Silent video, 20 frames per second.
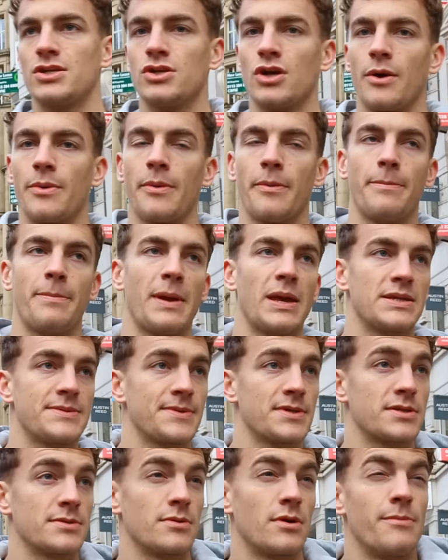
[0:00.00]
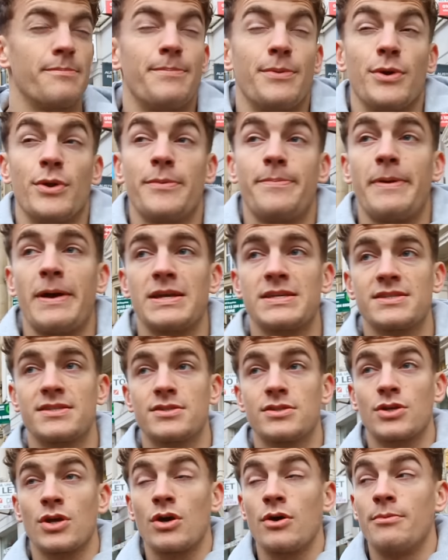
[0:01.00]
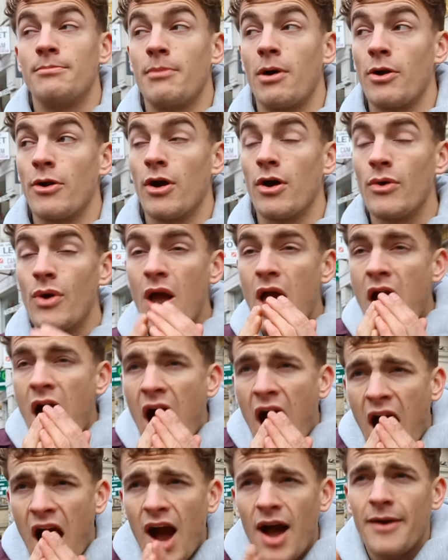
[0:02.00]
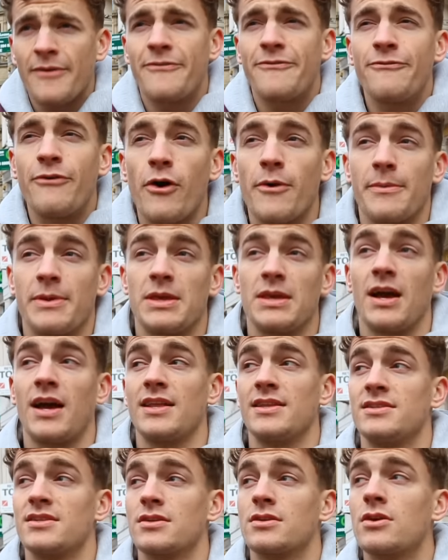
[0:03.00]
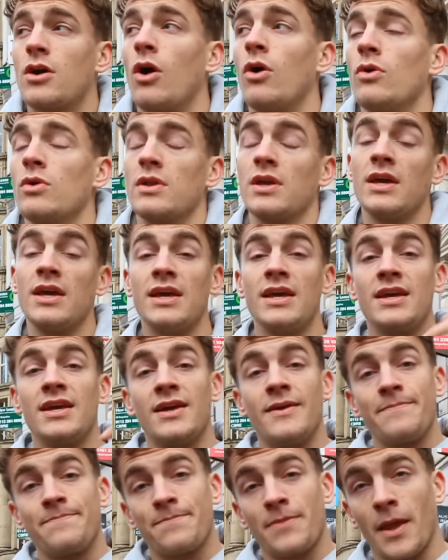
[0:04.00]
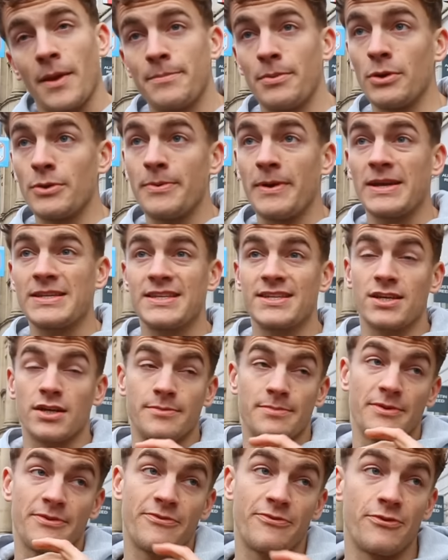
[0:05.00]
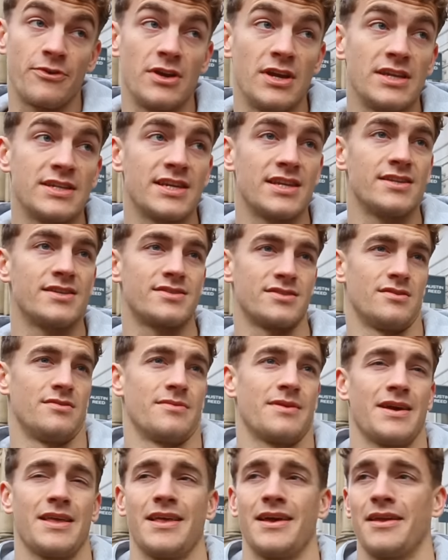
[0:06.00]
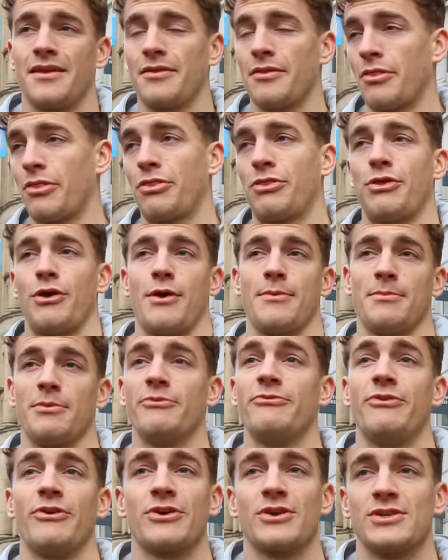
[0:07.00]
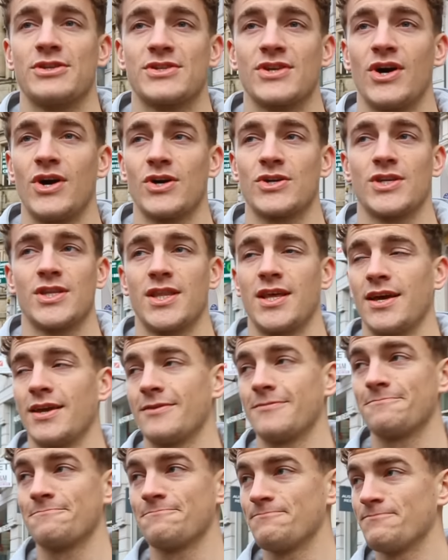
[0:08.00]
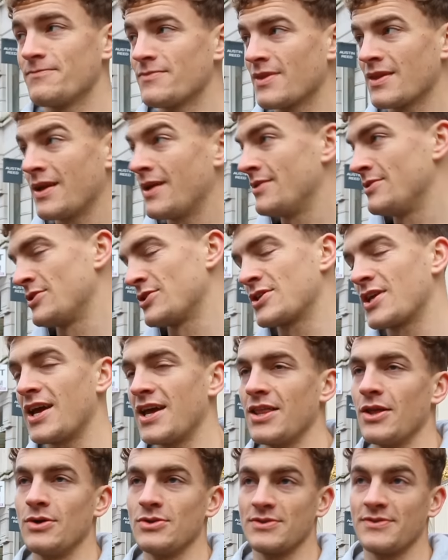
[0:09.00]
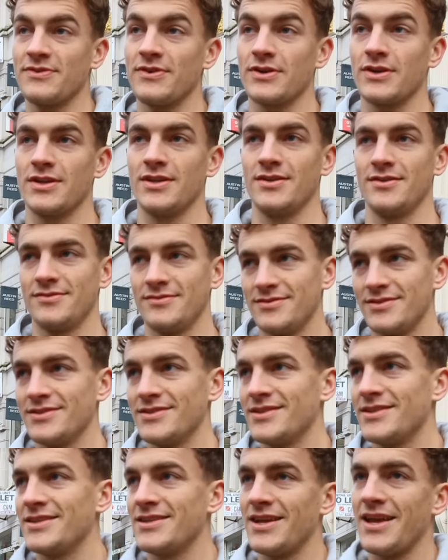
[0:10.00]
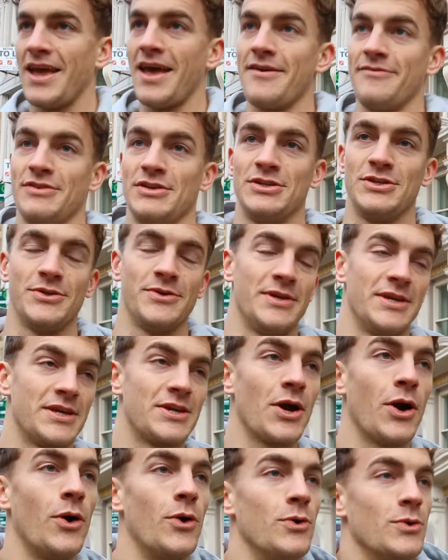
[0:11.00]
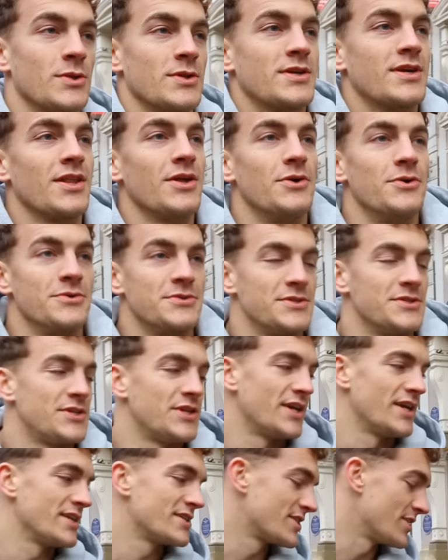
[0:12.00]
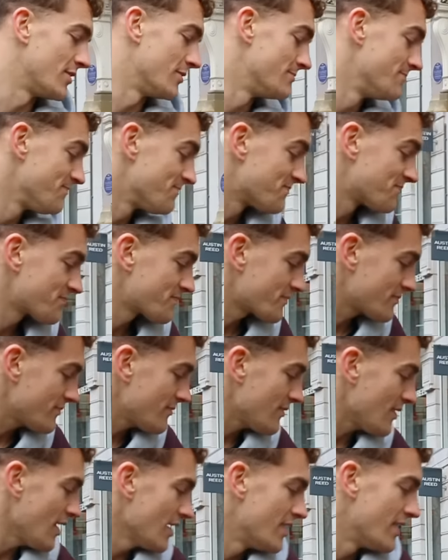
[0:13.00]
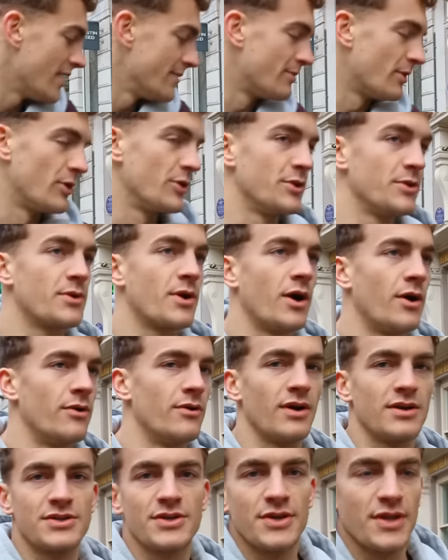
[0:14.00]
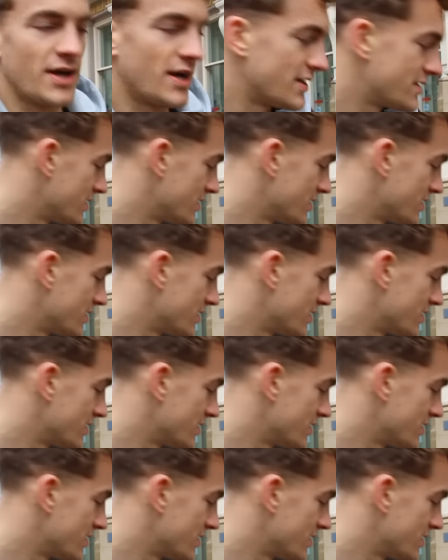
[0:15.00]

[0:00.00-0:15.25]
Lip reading: shopping bits because I'm going to Budapest tomorrow. Fuck me, hands are cold. Budapest is going to be freezing, so I'm getting like thermal fucking socks and like, I'm just getting loads of fucking heavy duty cold clothes and shit, so bought a new coat. I'll show you that